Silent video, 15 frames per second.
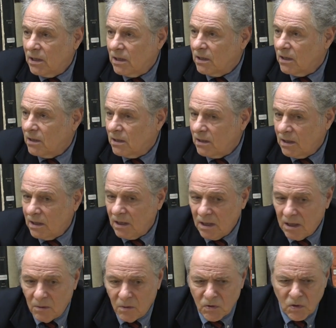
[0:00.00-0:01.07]
Uh,
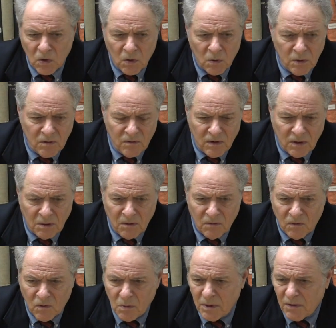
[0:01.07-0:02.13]
it, it, was always very
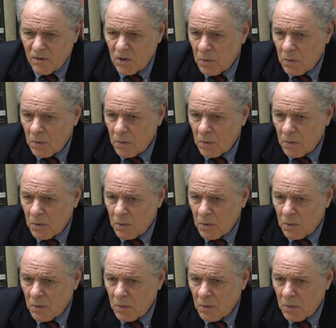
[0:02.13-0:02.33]
informative,